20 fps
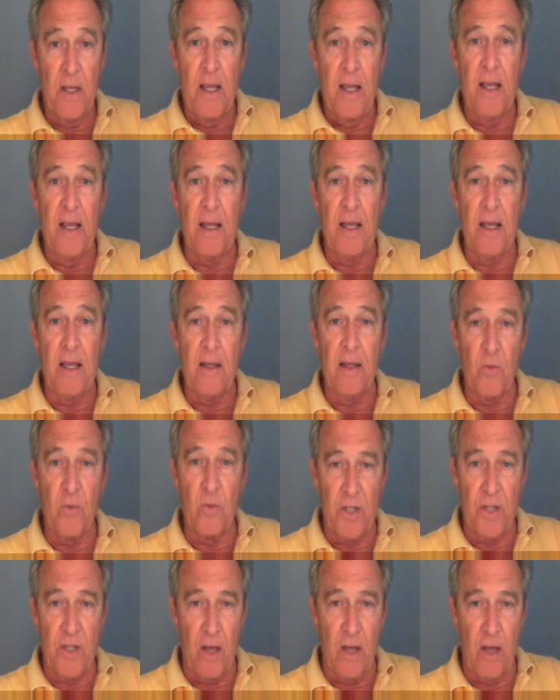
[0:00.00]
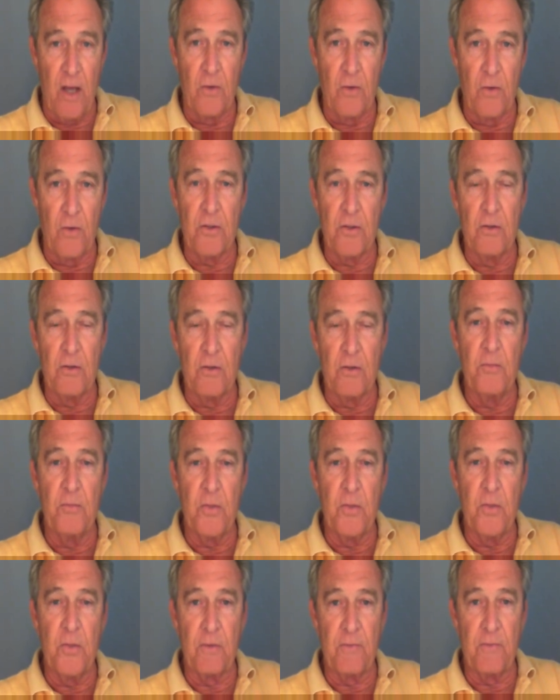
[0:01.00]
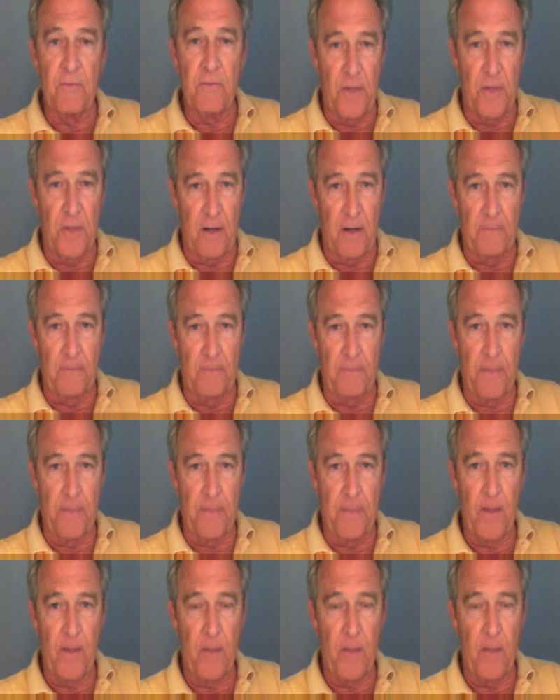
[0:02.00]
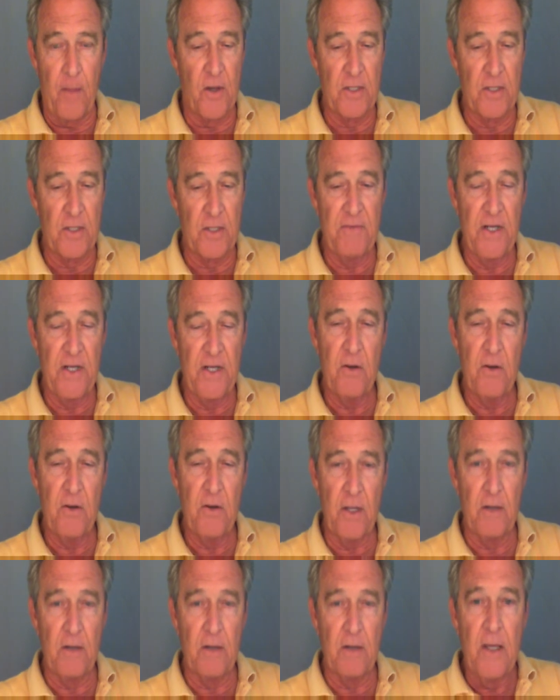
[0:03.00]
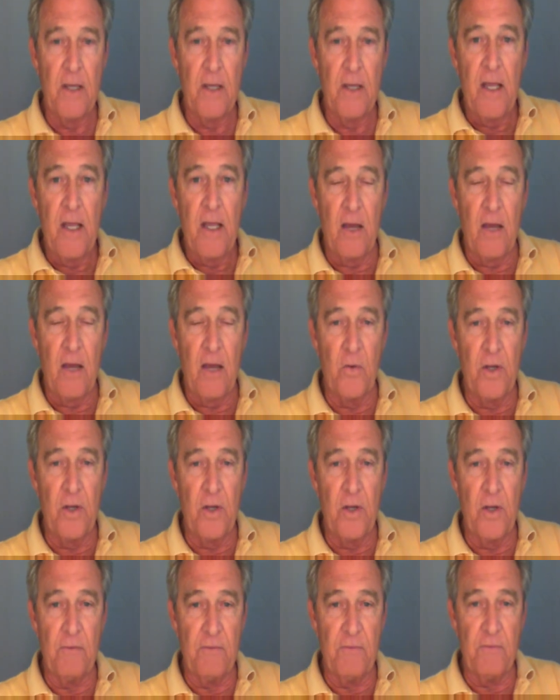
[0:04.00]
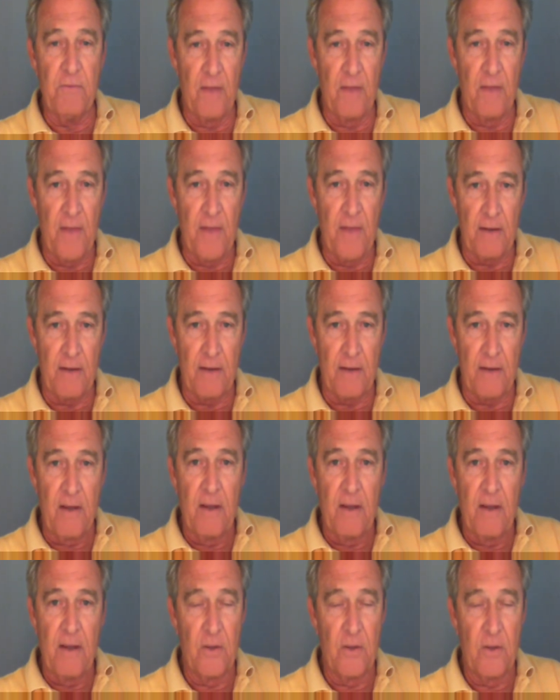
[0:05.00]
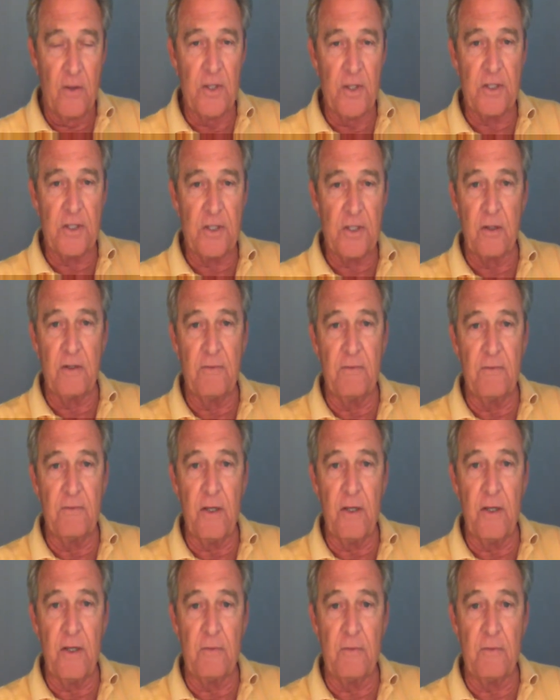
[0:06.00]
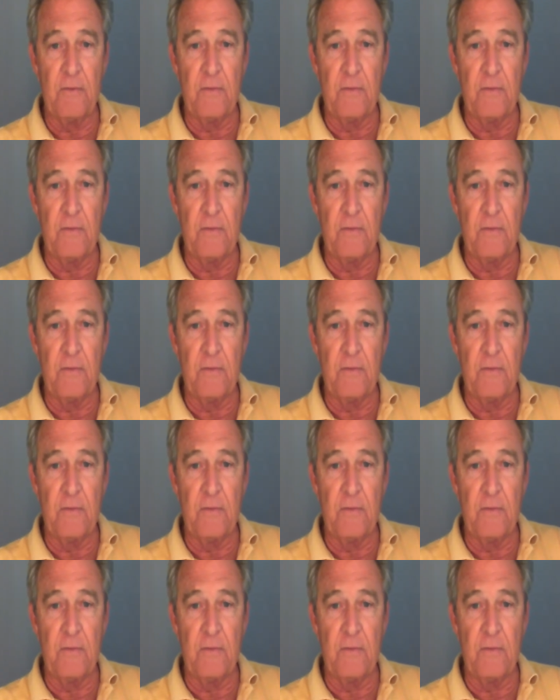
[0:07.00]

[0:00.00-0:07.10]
and it will download it to your computer from there. Now pause the video here, and when you've done that, then restart the video.